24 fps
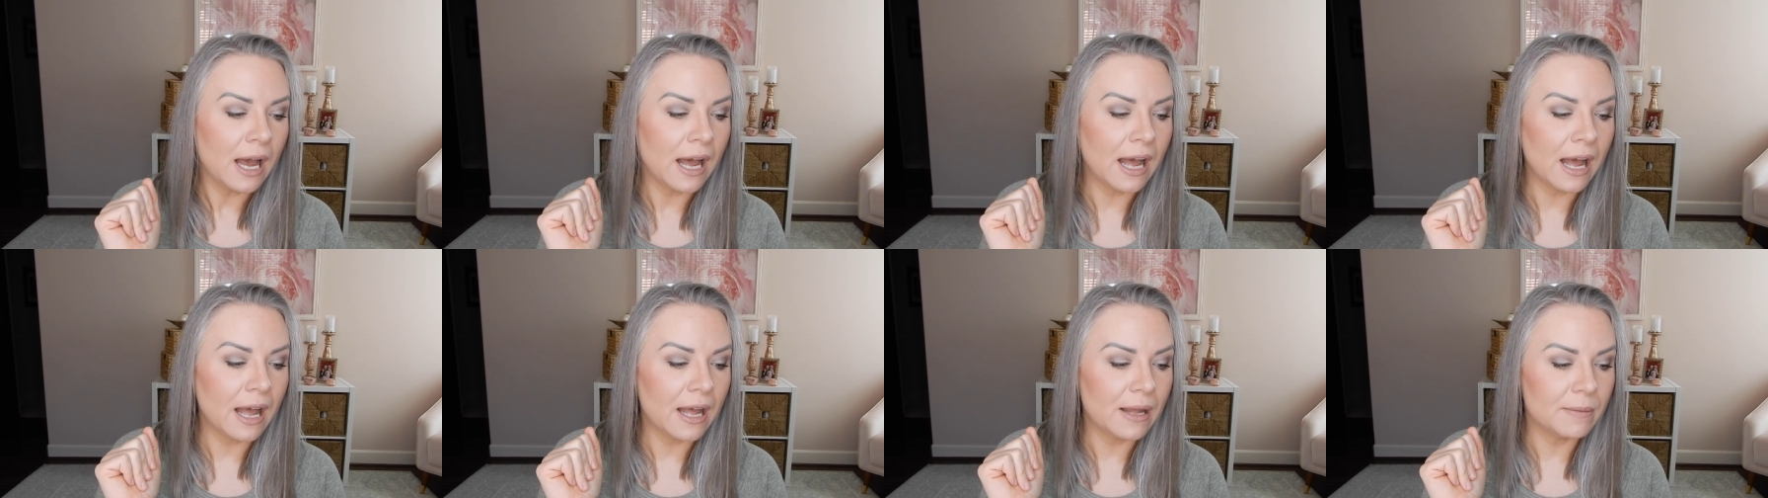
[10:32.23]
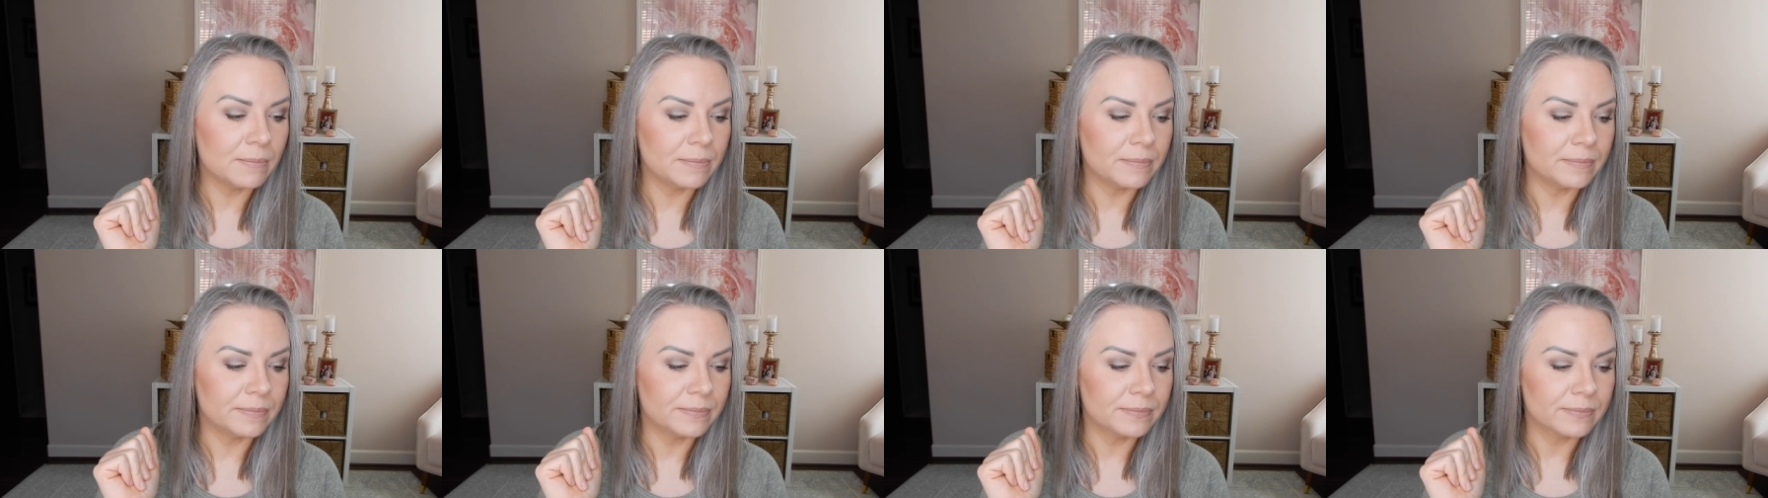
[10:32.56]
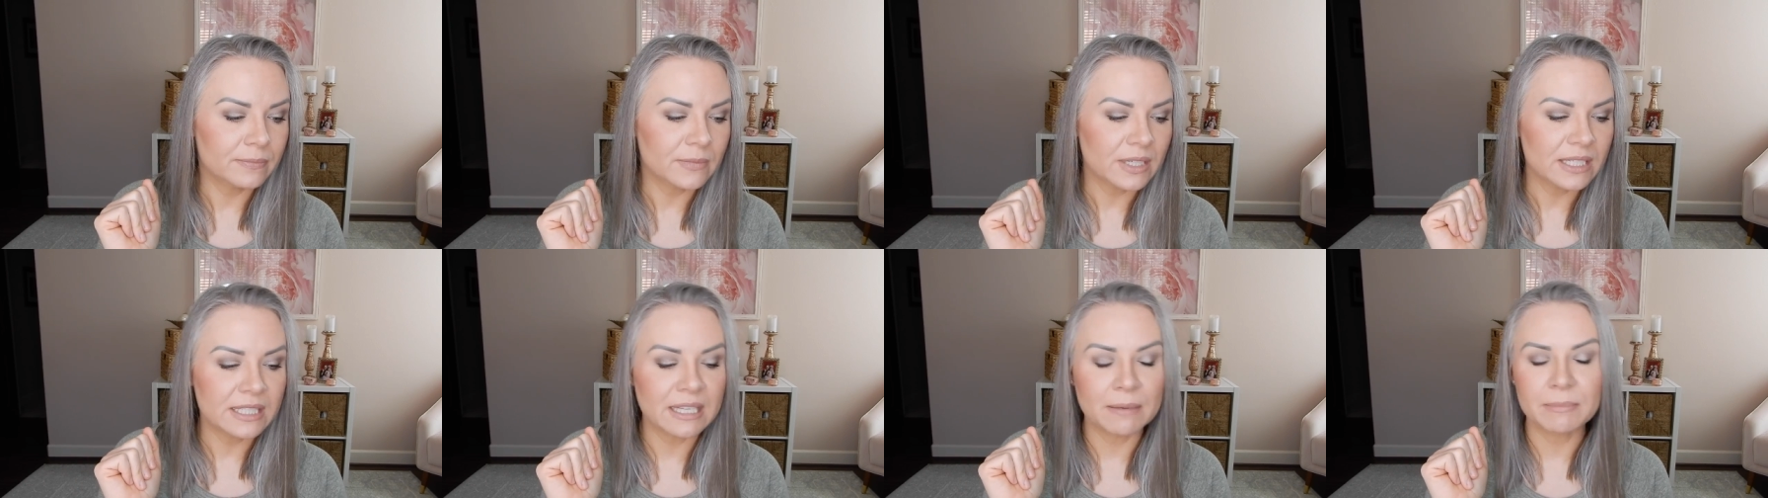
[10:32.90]
Um,
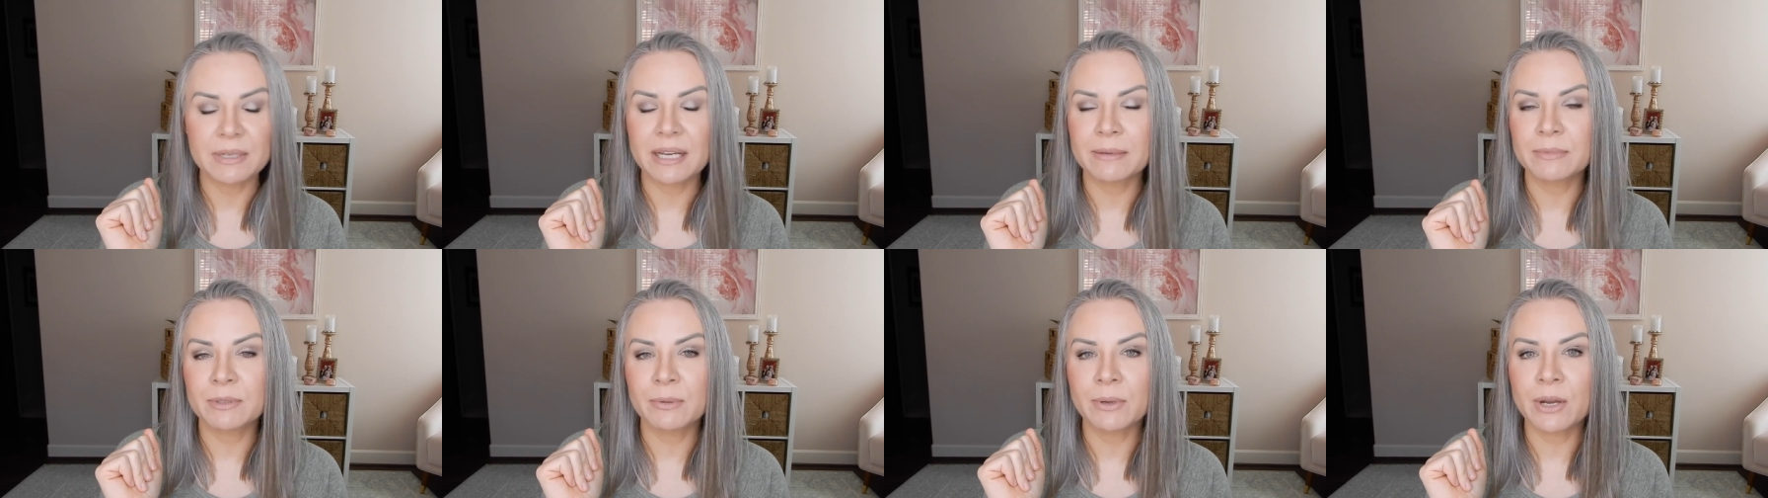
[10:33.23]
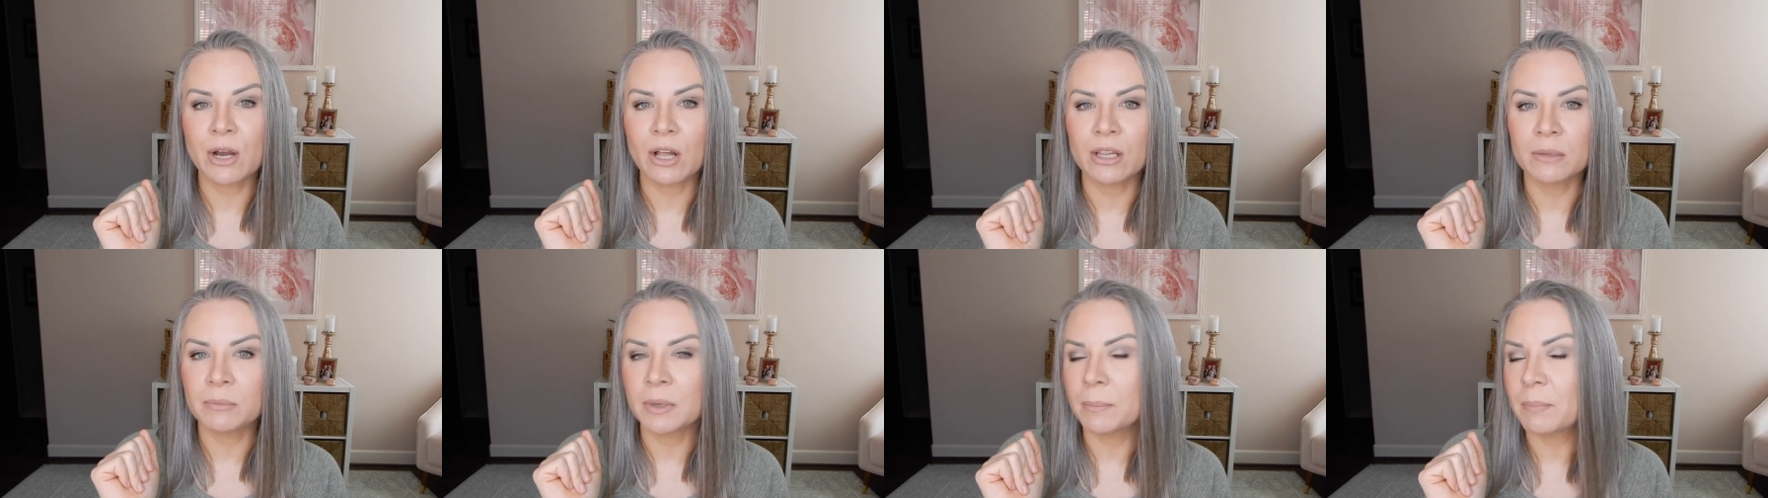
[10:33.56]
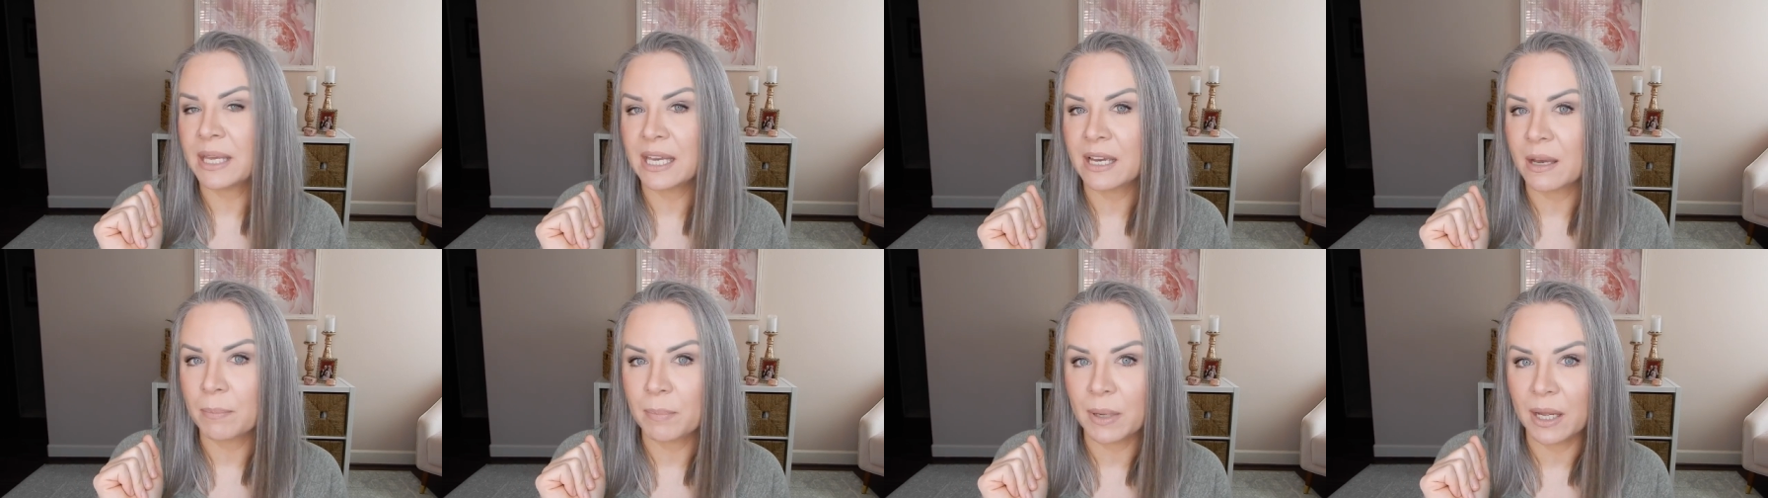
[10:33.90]
sometimes we call him a
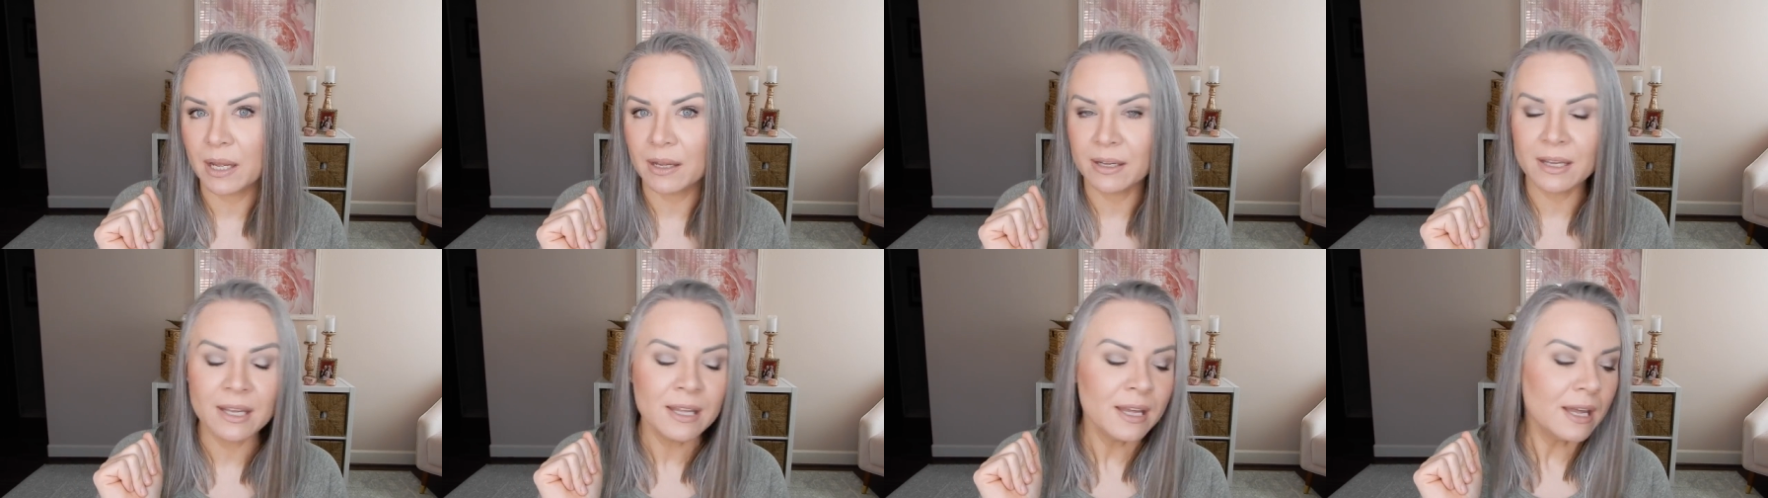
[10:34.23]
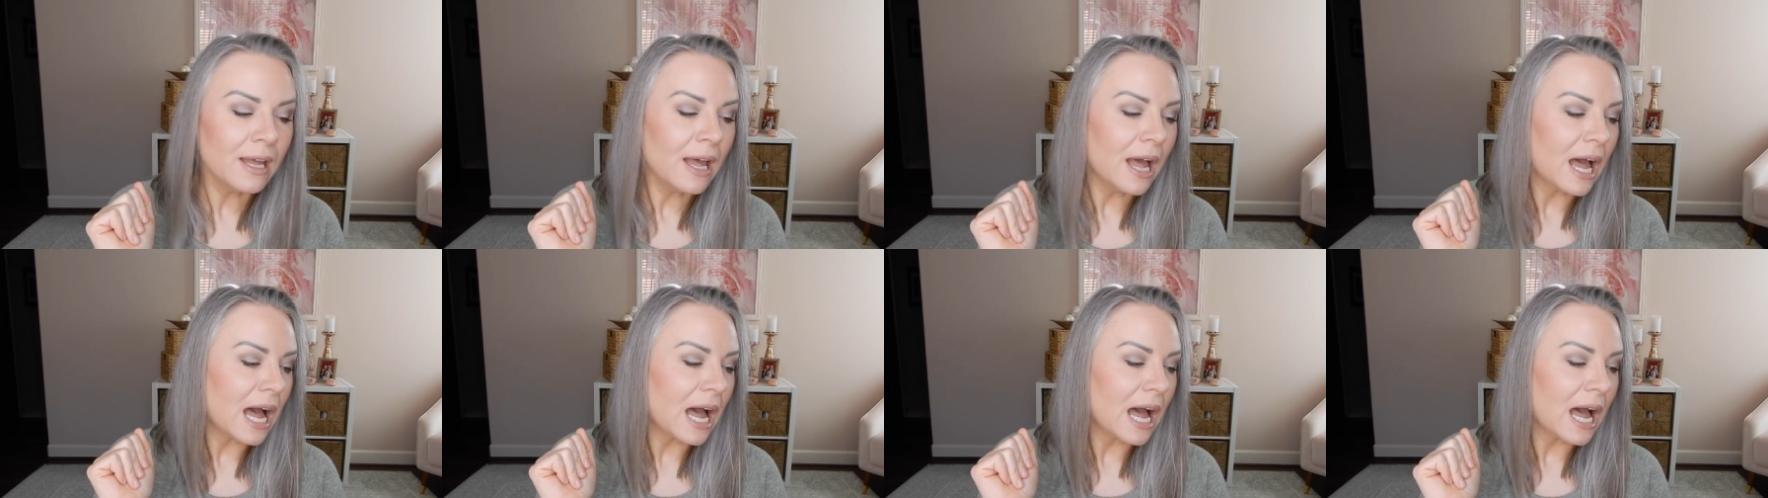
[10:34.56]
Peke-a-pug.